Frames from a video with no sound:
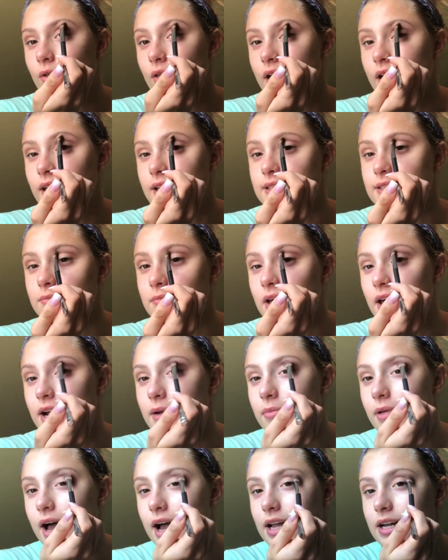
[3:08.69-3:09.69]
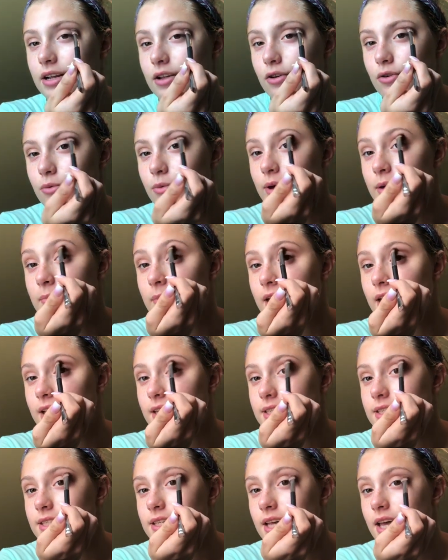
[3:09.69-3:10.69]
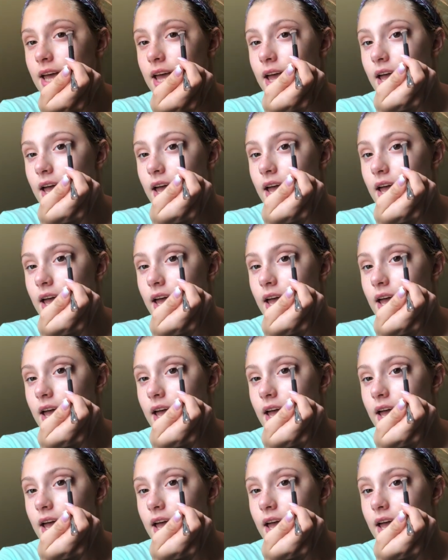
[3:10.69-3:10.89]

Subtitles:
like some kind of black and yellow remix